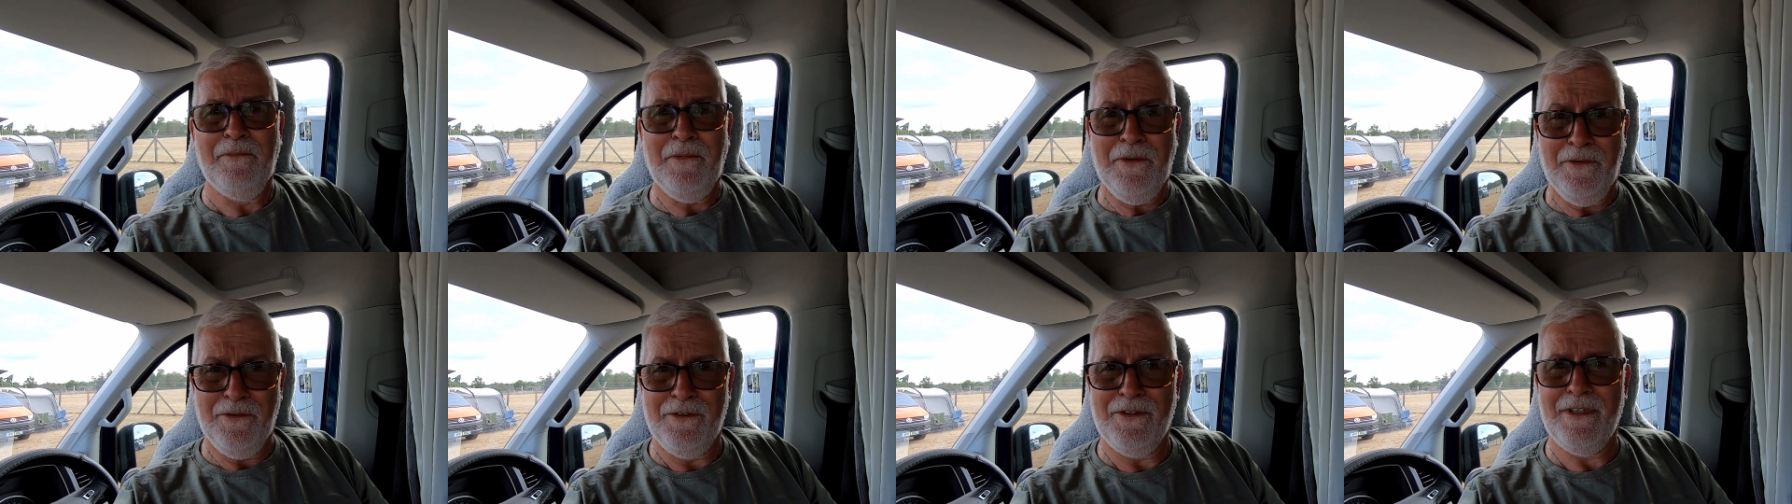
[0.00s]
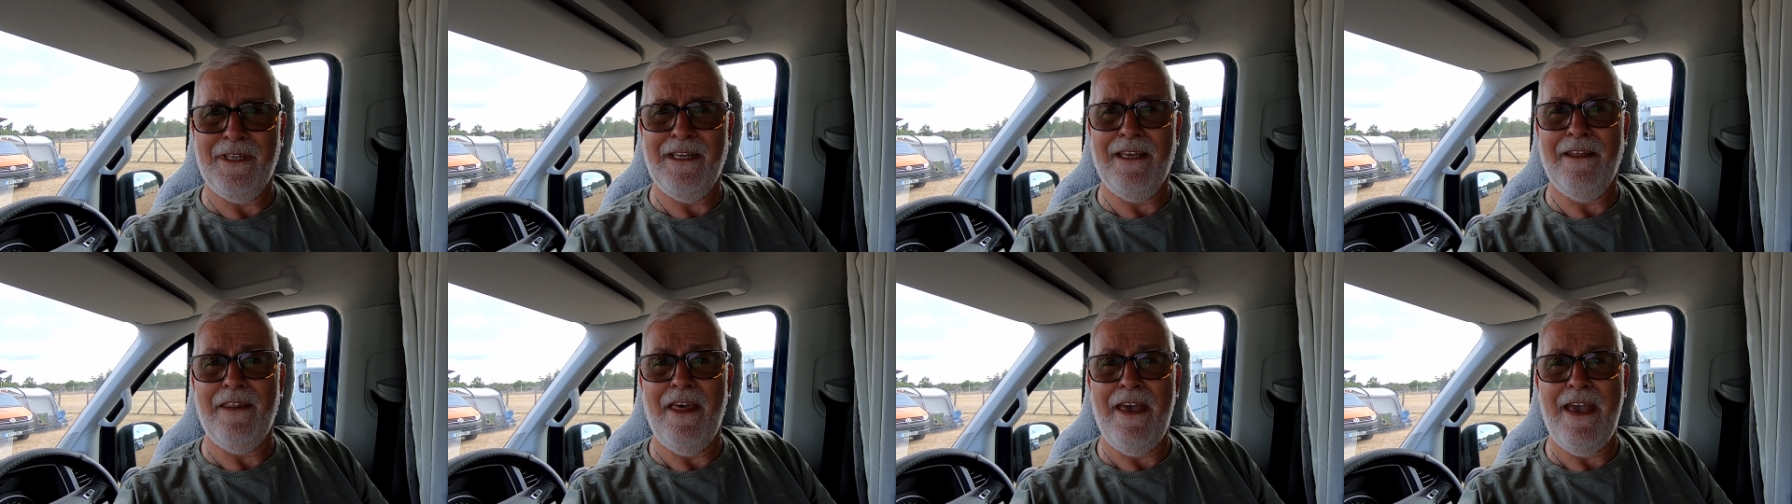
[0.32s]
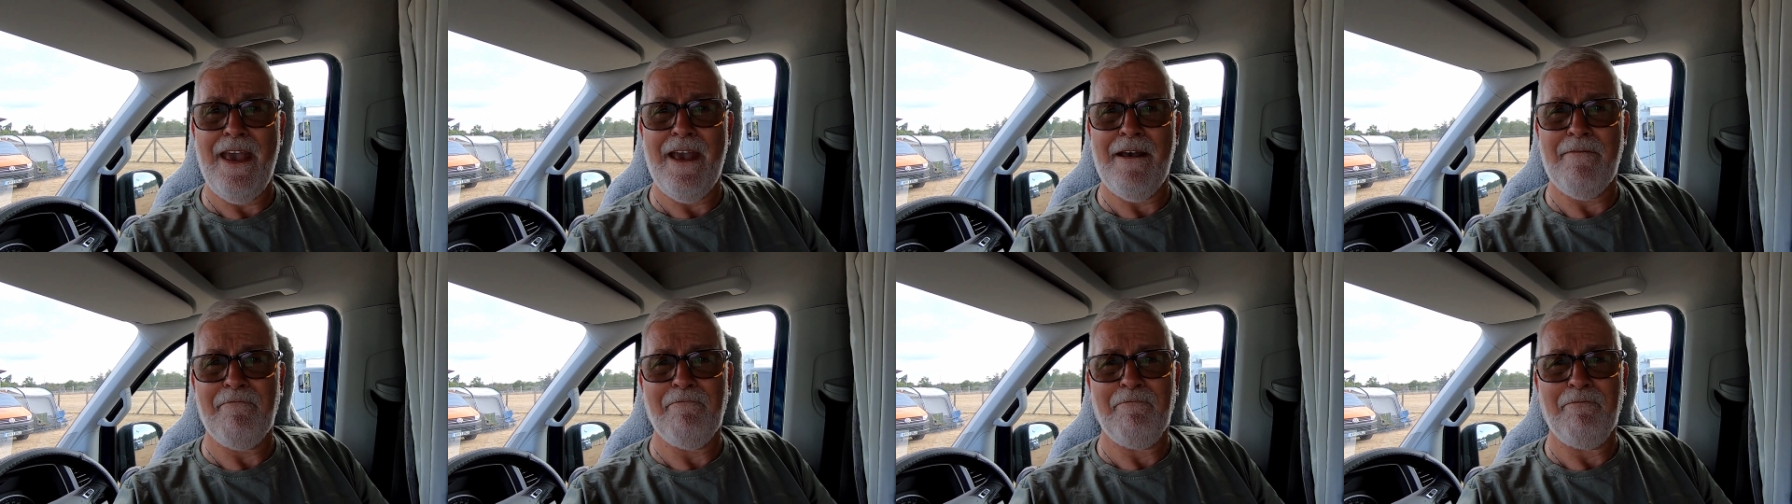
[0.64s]
We'll see you
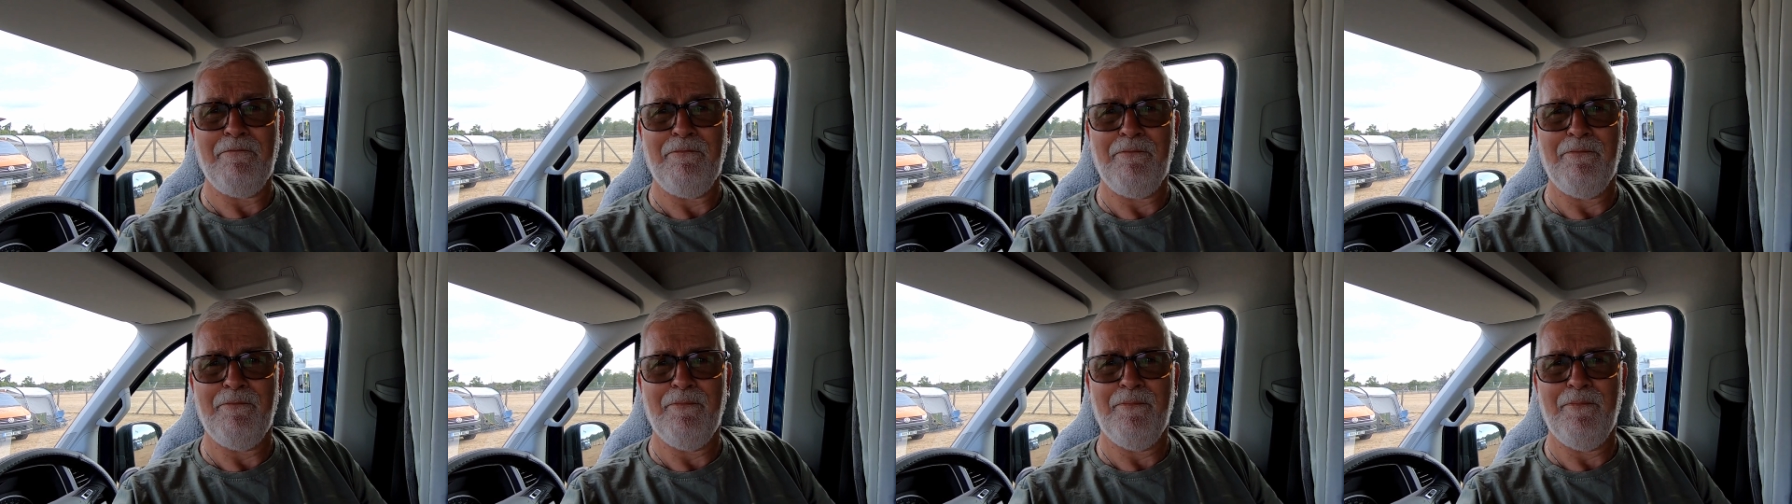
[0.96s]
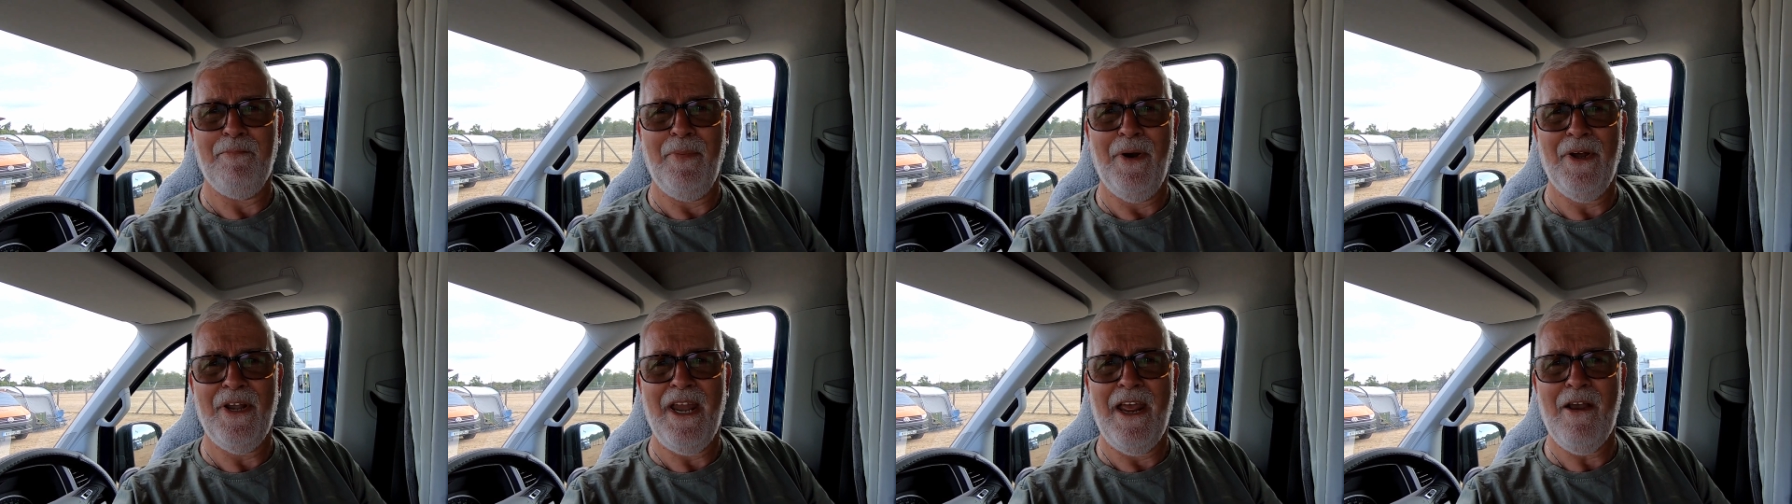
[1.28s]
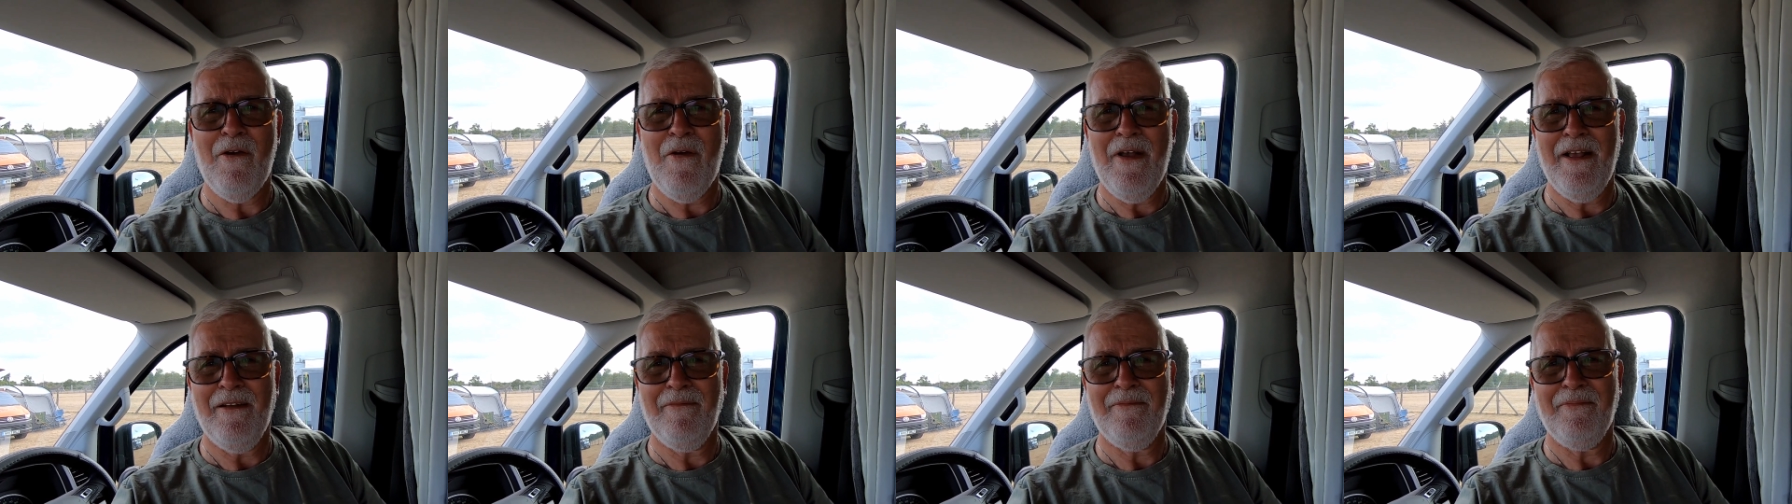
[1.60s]
there. Bye
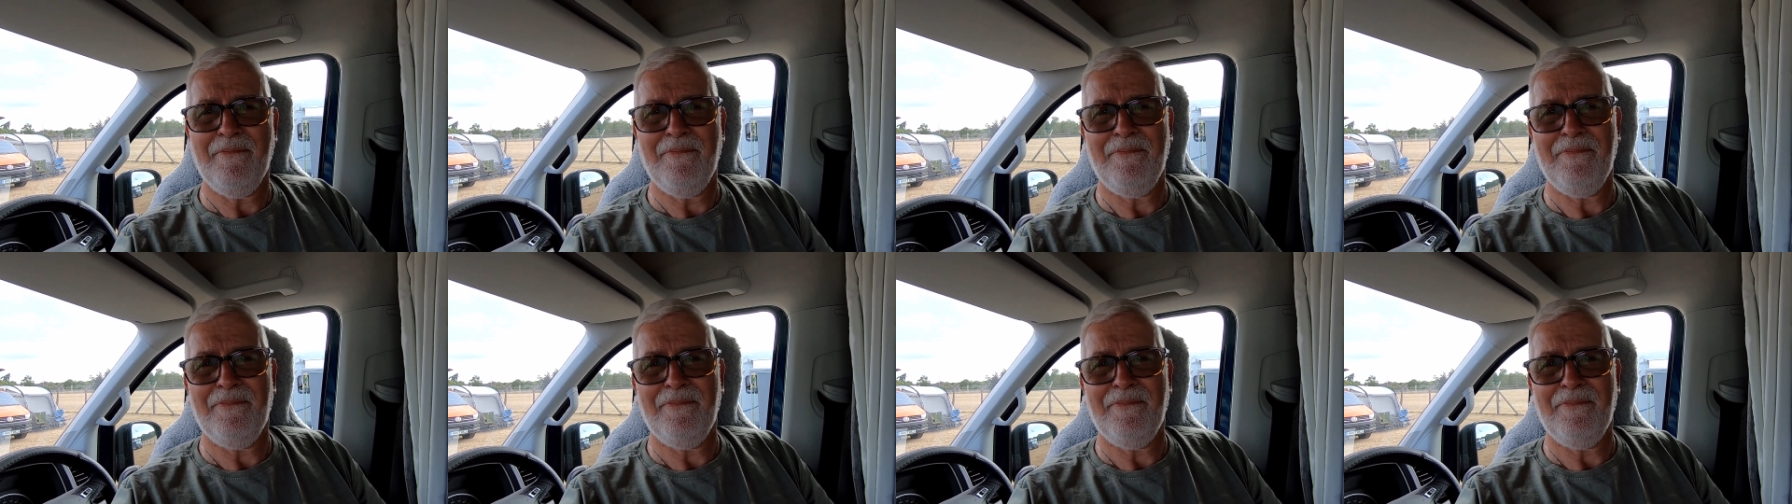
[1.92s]
now.